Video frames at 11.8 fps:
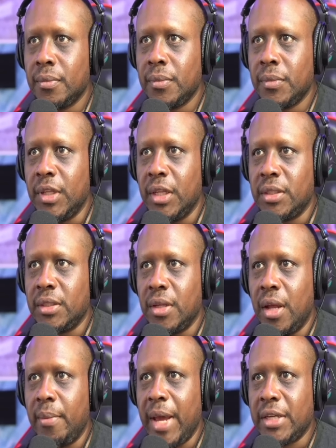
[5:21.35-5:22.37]
This is
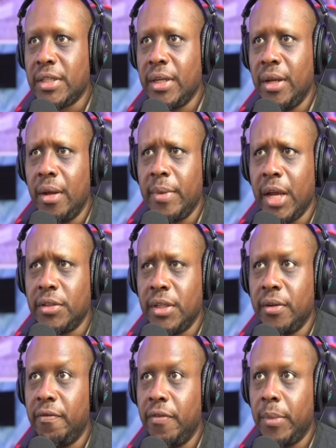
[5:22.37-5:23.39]
actually
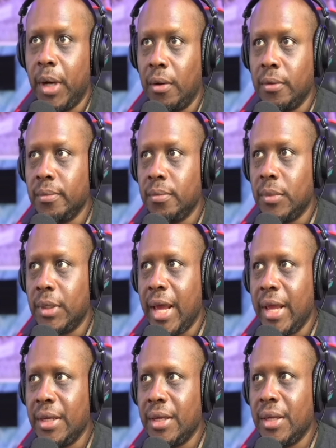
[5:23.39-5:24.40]
Algerian football,
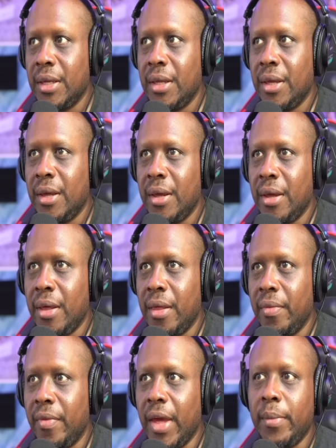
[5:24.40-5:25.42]
okay?
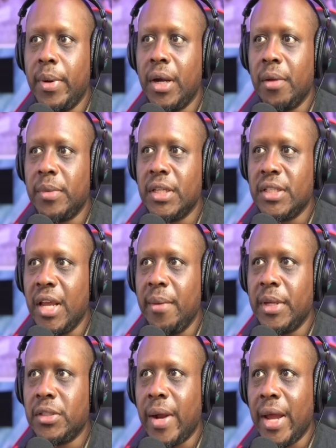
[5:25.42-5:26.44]
They put up this
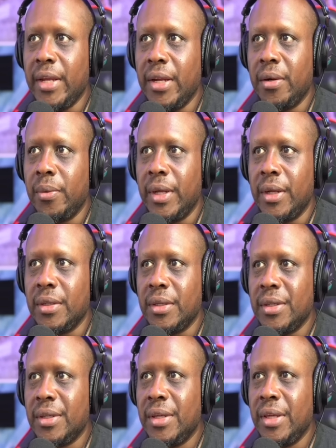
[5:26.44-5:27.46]
image right here with
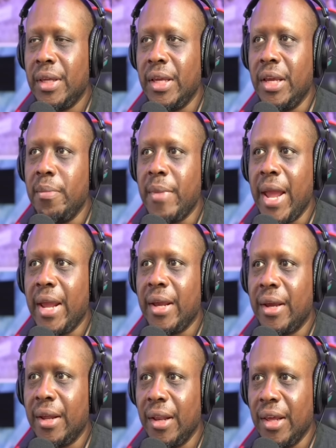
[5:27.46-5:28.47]
Imane
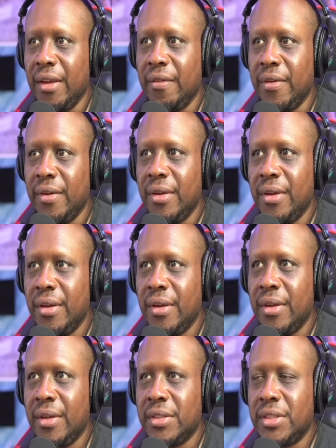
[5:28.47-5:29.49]
Khelif
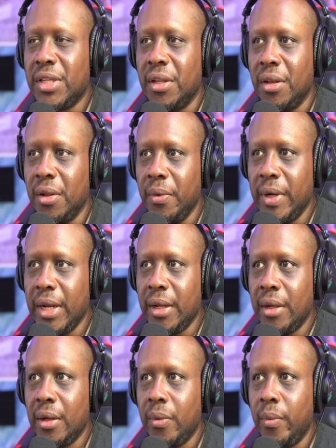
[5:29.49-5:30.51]

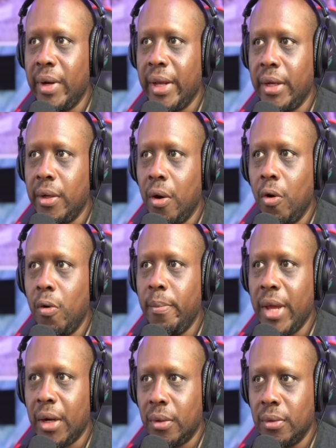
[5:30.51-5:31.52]
saluting with a gold
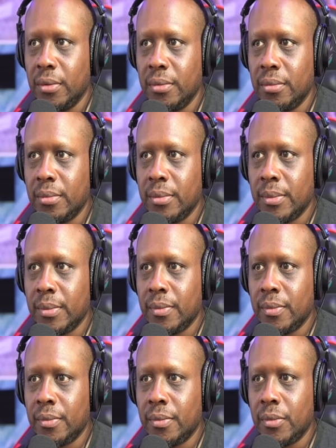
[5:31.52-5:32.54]
medal
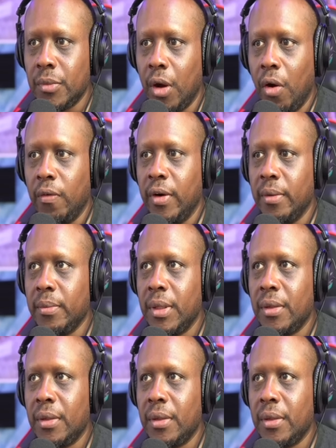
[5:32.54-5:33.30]
over him.